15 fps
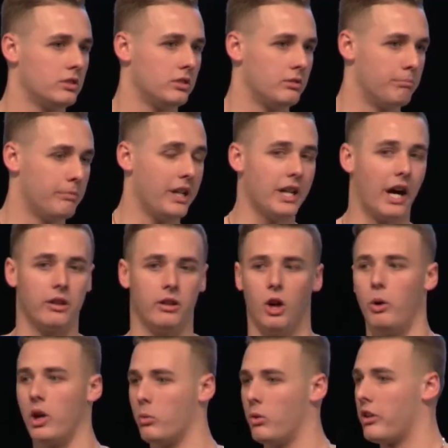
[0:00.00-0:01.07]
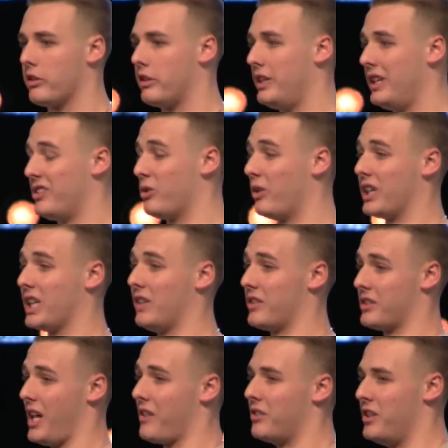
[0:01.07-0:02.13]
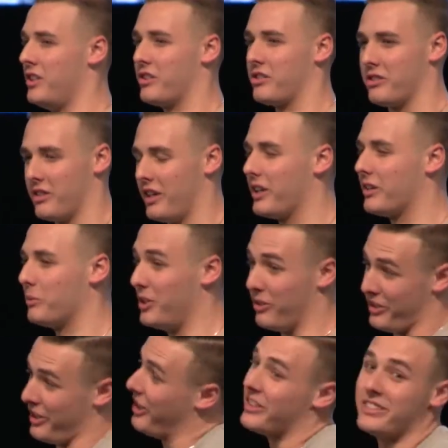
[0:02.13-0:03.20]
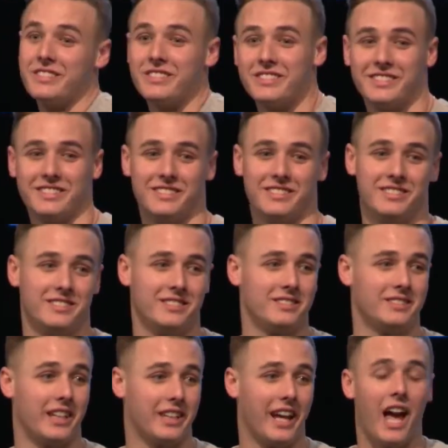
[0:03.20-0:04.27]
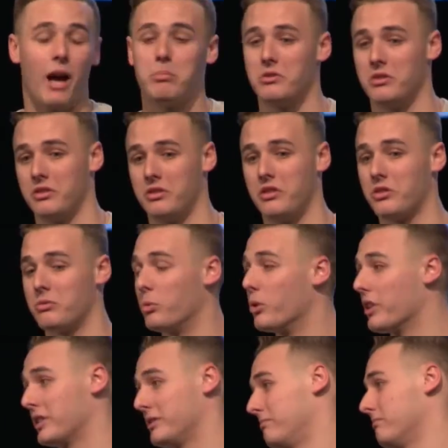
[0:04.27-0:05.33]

me not knowing whether he is going to give his life to Jesus or not. We don't know. Like that happened this morning.